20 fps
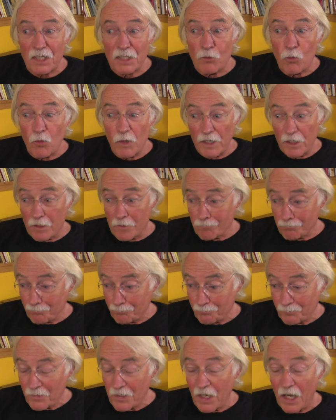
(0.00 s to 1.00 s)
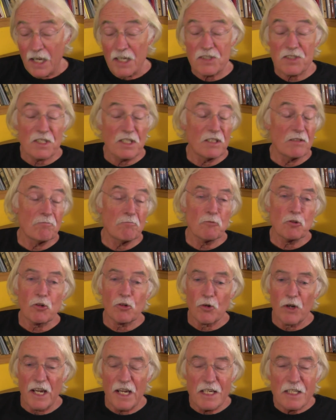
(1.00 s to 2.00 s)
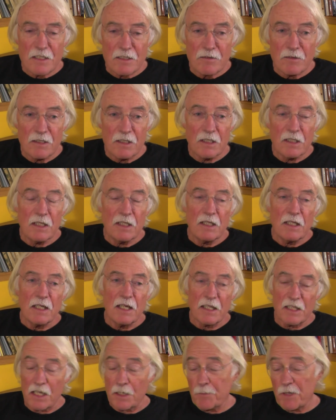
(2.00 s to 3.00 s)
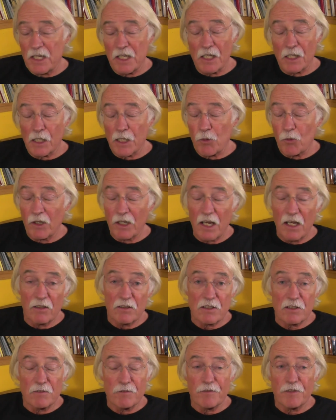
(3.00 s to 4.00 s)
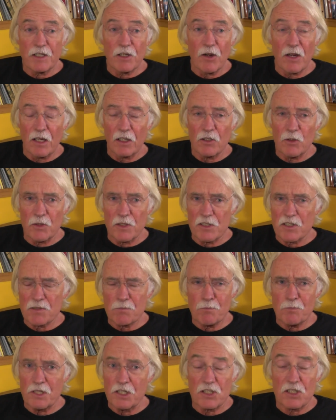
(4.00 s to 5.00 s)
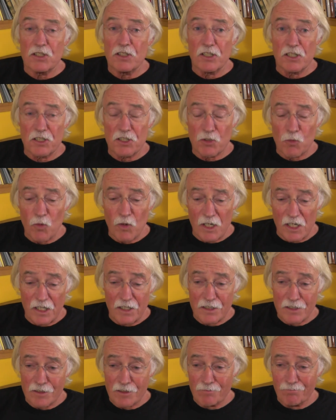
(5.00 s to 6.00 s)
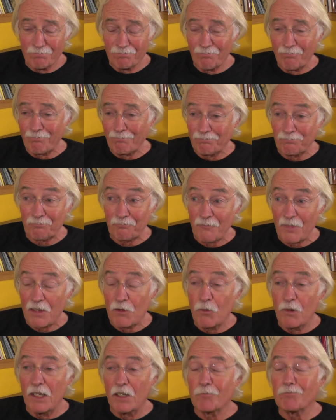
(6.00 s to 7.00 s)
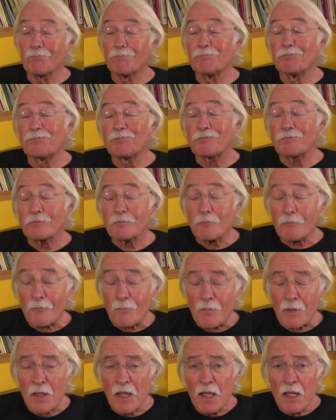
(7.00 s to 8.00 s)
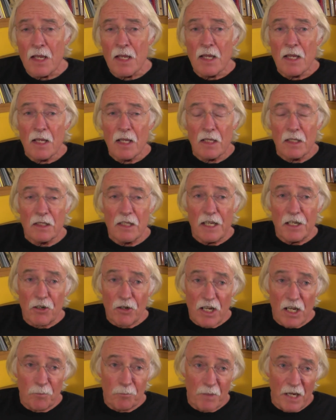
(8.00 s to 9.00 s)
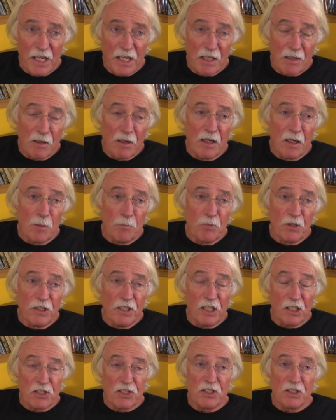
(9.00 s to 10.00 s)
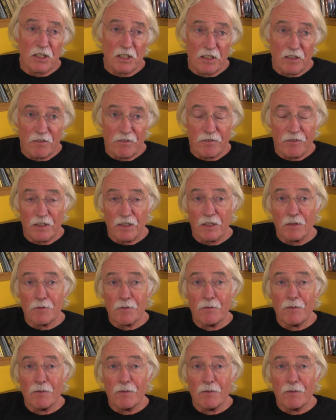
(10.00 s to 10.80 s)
Well, I said, great, and then immediately went out to figure out who this Pishtush was. Well, later on, my production of